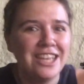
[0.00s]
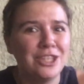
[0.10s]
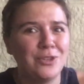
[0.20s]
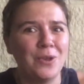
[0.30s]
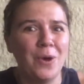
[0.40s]

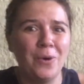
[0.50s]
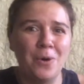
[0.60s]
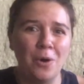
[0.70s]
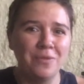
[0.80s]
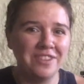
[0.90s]
so
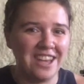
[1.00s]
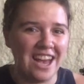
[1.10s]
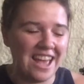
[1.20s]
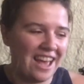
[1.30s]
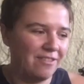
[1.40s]
hopefully
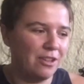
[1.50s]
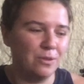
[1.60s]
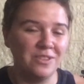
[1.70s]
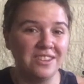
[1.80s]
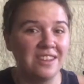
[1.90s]
I have
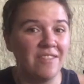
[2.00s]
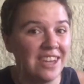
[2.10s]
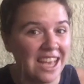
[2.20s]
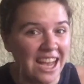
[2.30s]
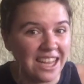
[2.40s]
close to
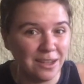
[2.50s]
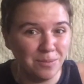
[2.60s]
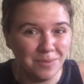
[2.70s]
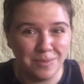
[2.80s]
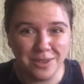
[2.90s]
70
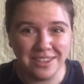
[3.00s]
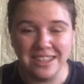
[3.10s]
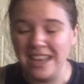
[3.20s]
items.